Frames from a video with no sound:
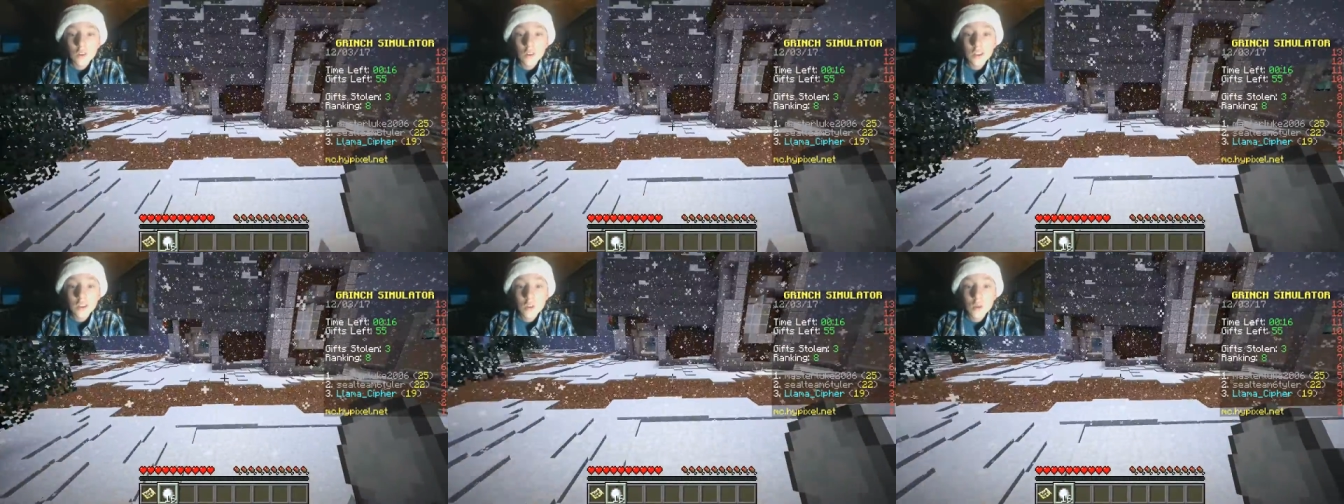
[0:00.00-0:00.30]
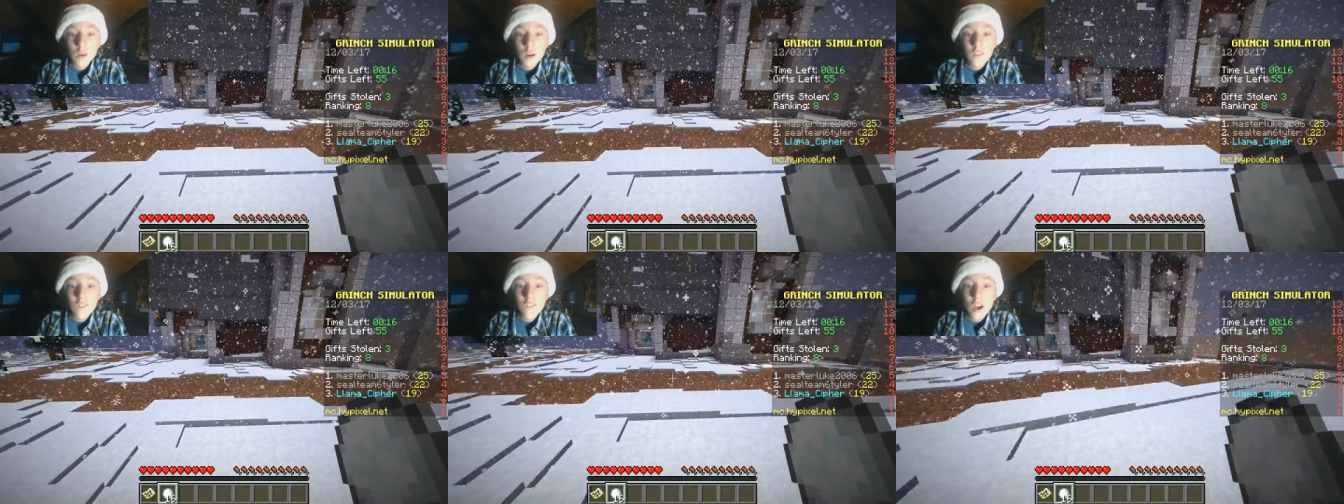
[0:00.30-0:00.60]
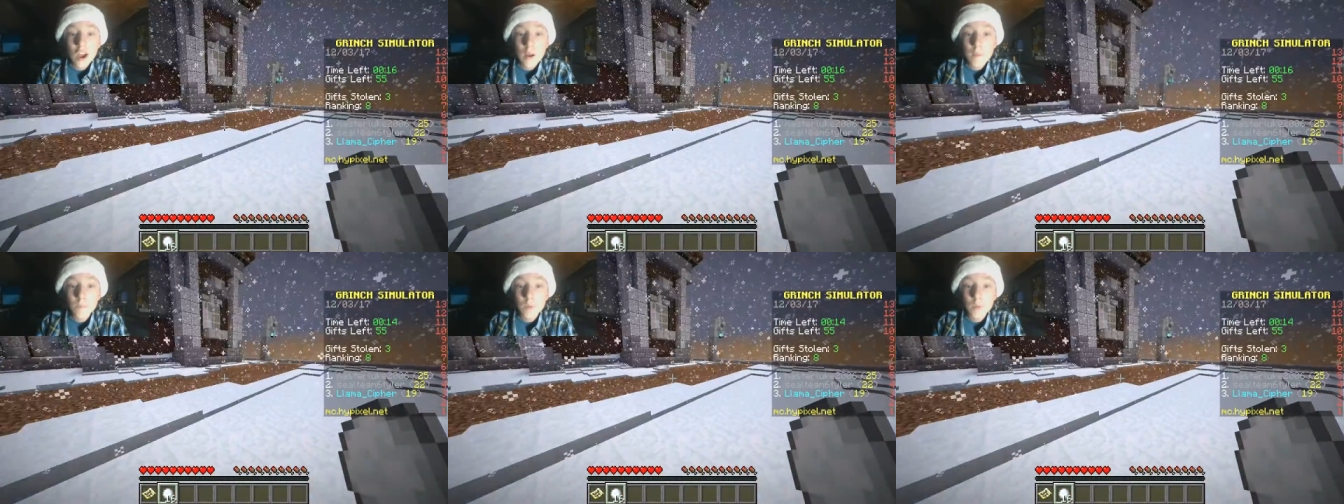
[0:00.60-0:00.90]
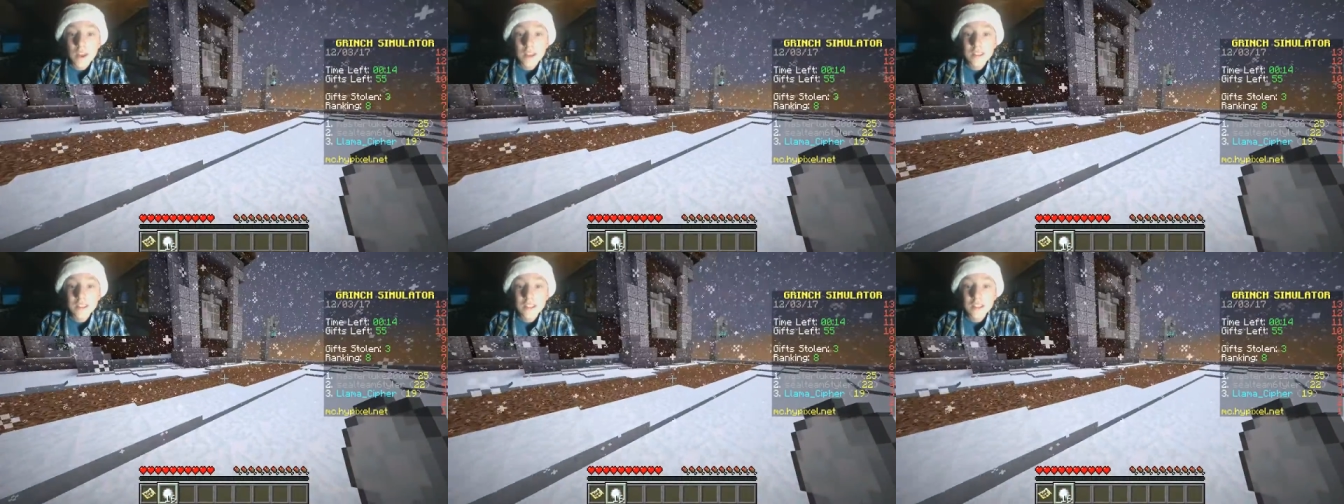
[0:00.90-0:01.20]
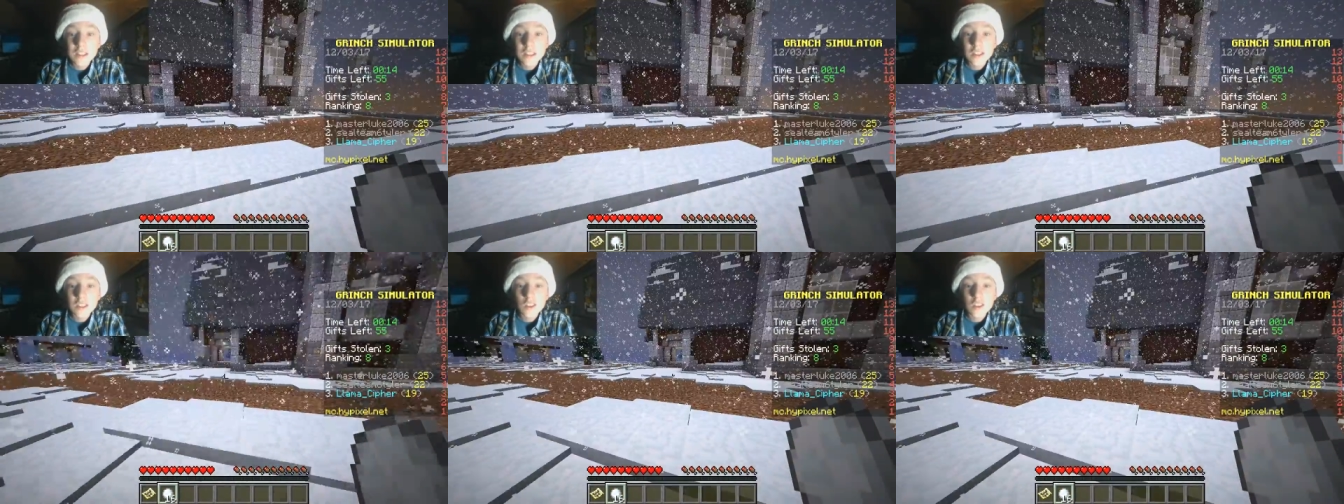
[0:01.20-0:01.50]
has 25
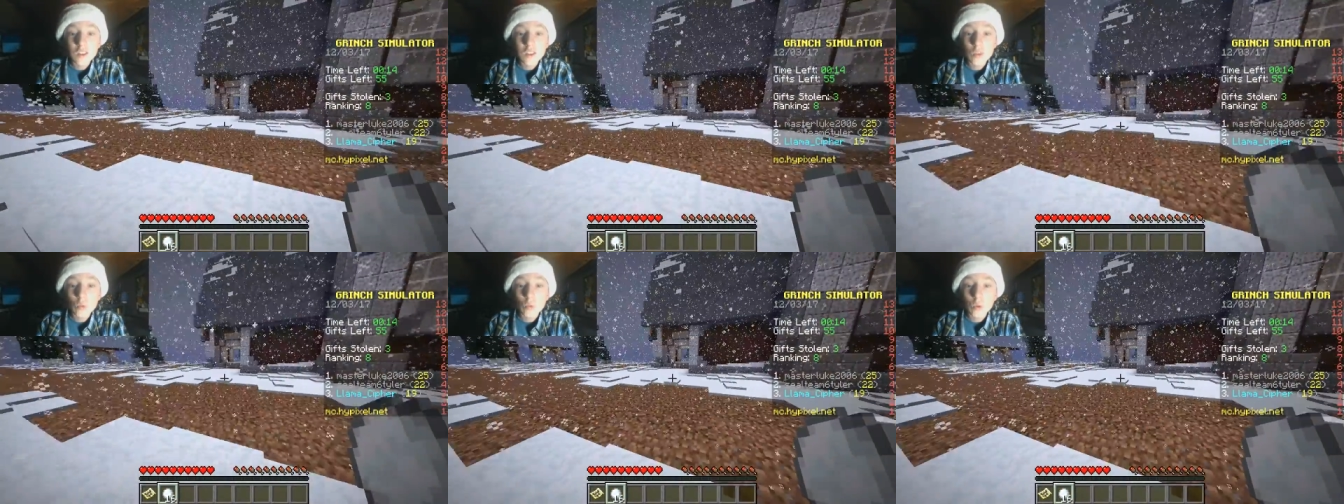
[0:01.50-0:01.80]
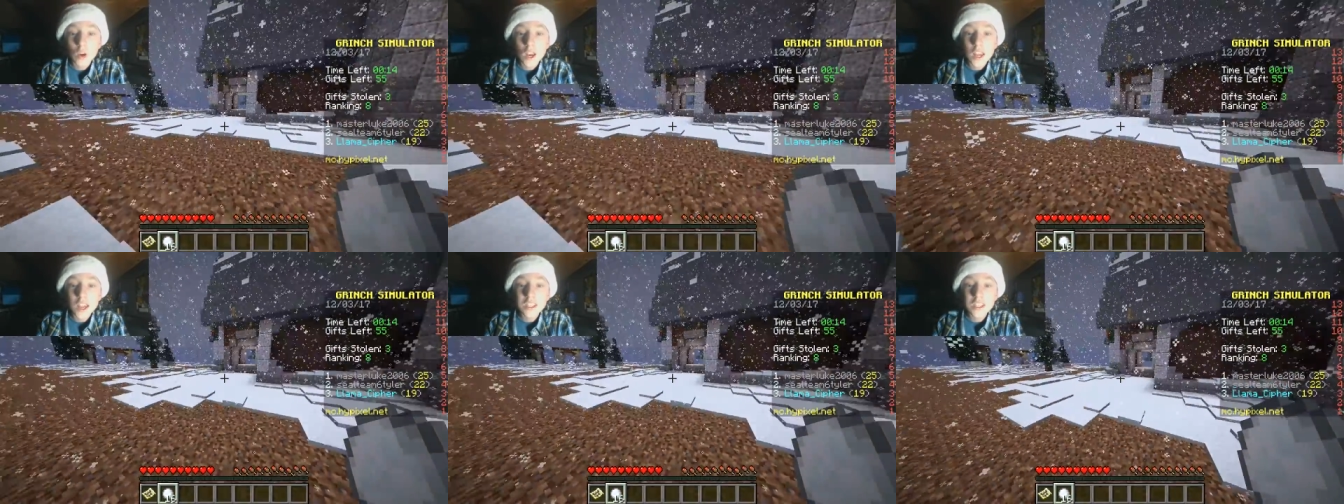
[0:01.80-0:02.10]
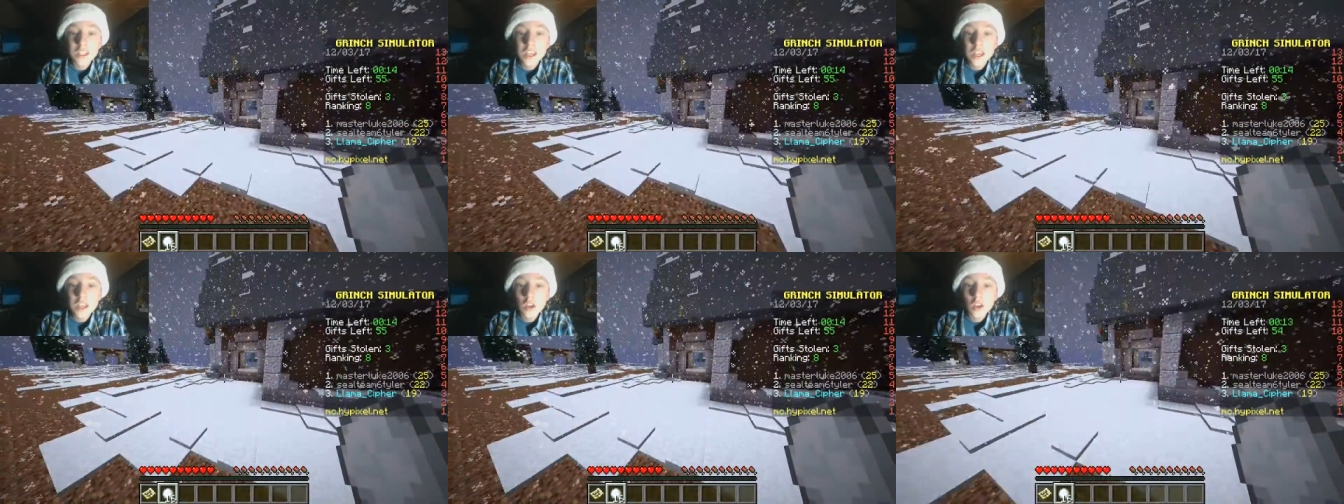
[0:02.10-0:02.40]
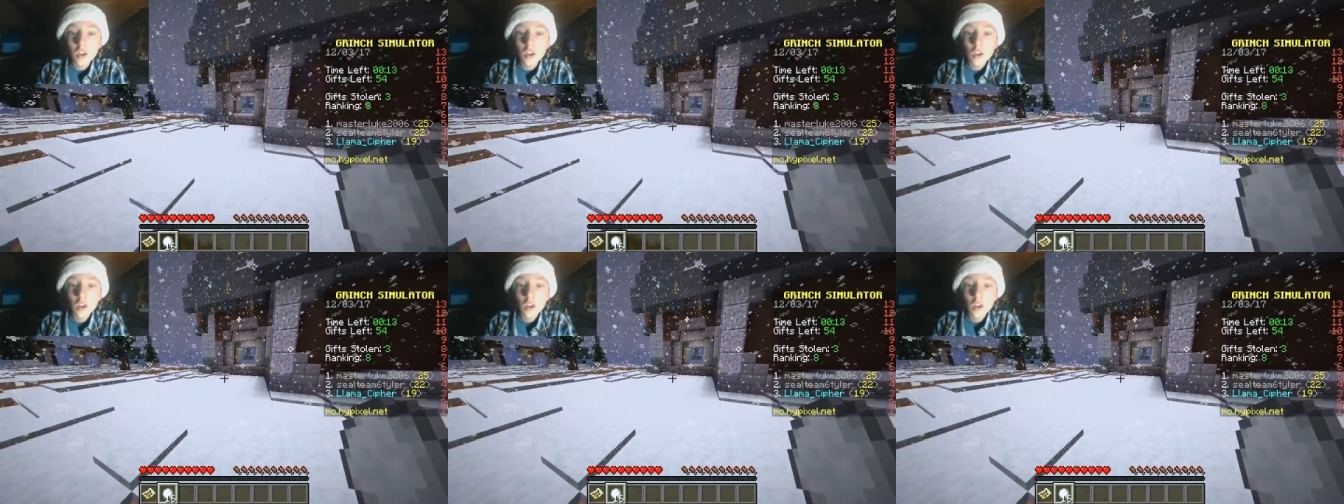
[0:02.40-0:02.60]
presents? Are you crazy?